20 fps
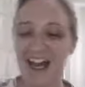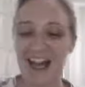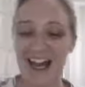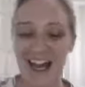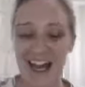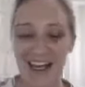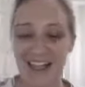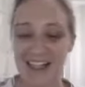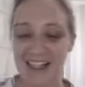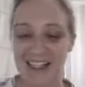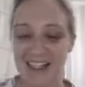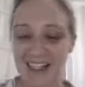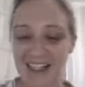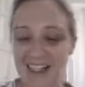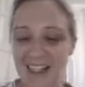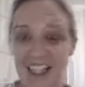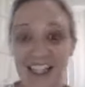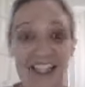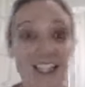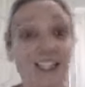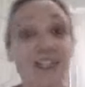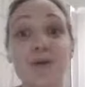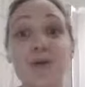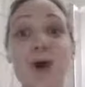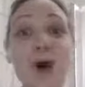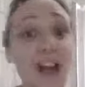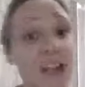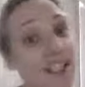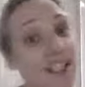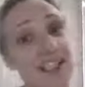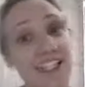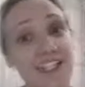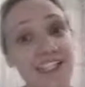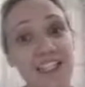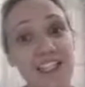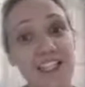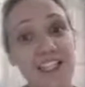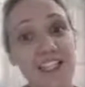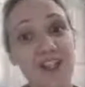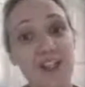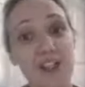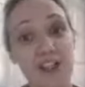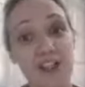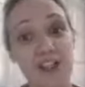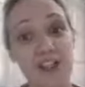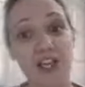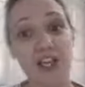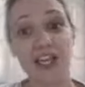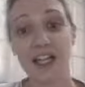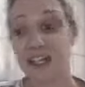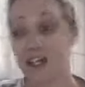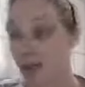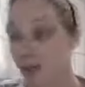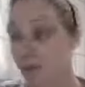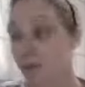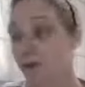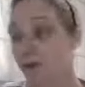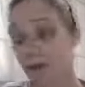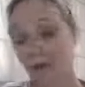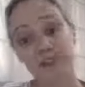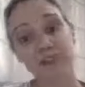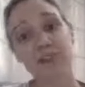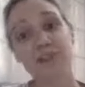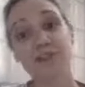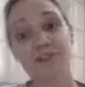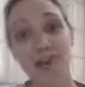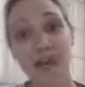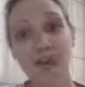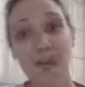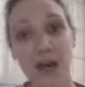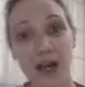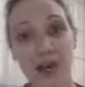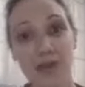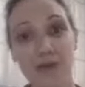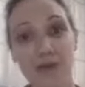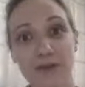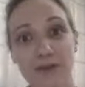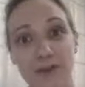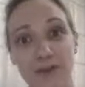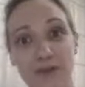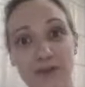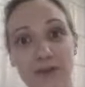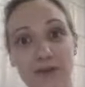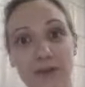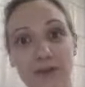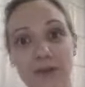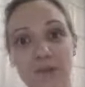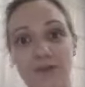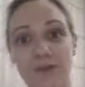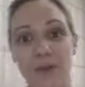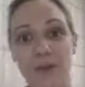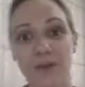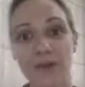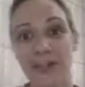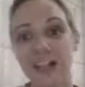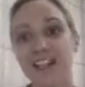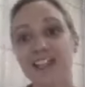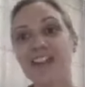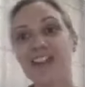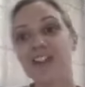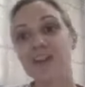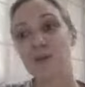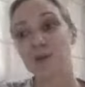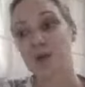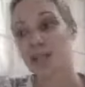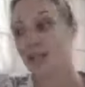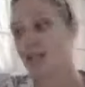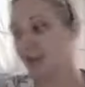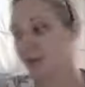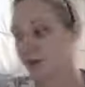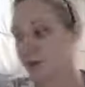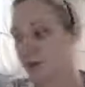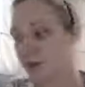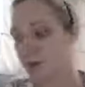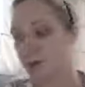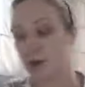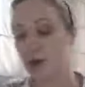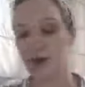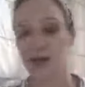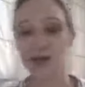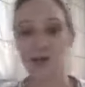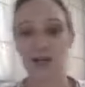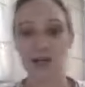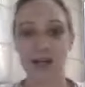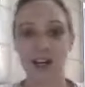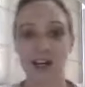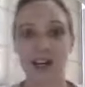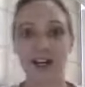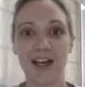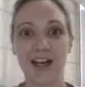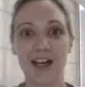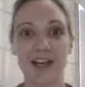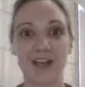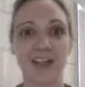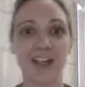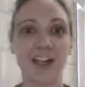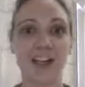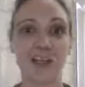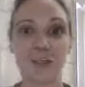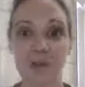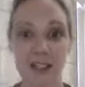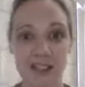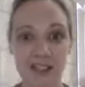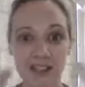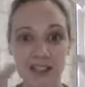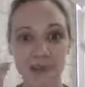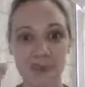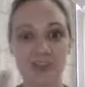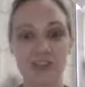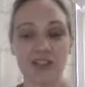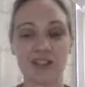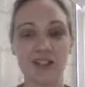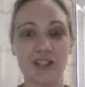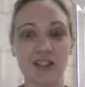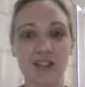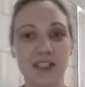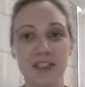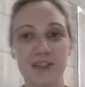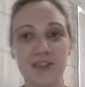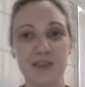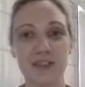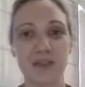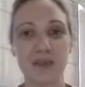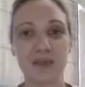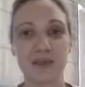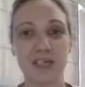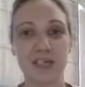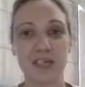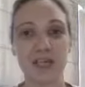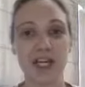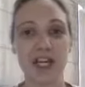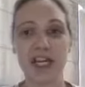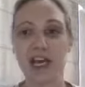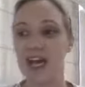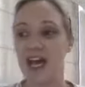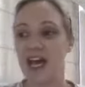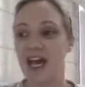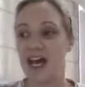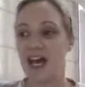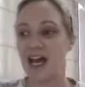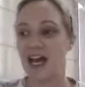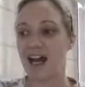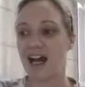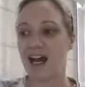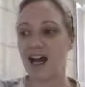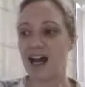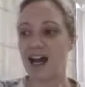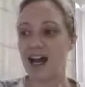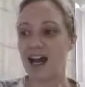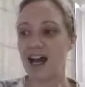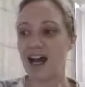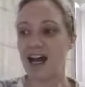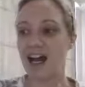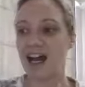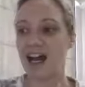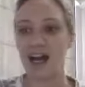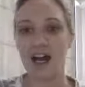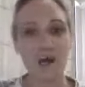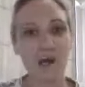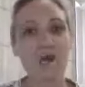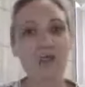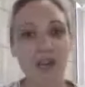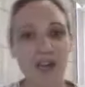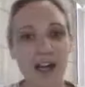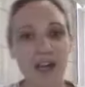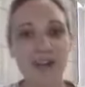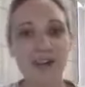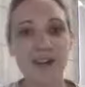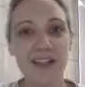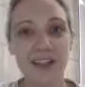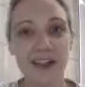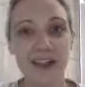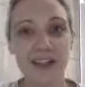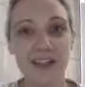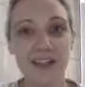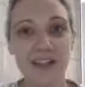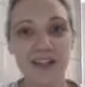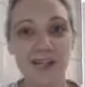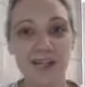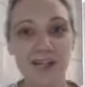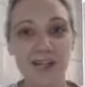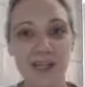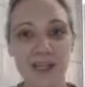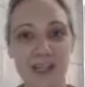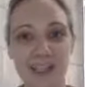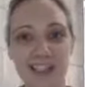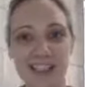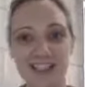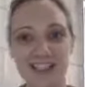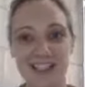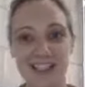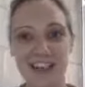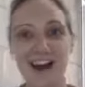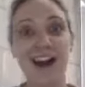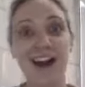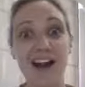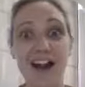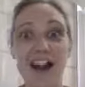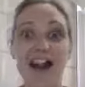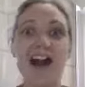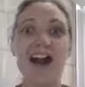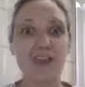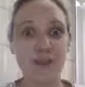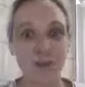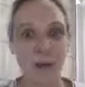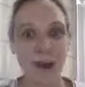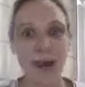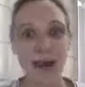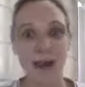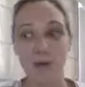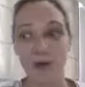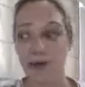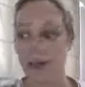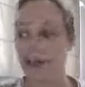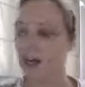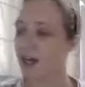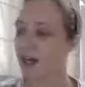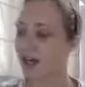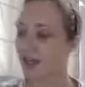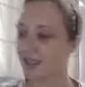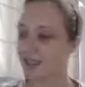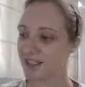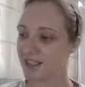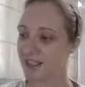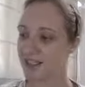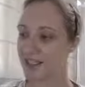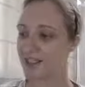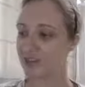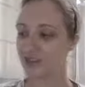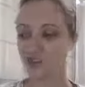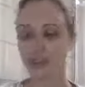And that's what I needed to do, and that made me feel very powerful. And then so when it came to the point where bless her, she was just too little, she was stuck, I was okay with that, because I had power, and I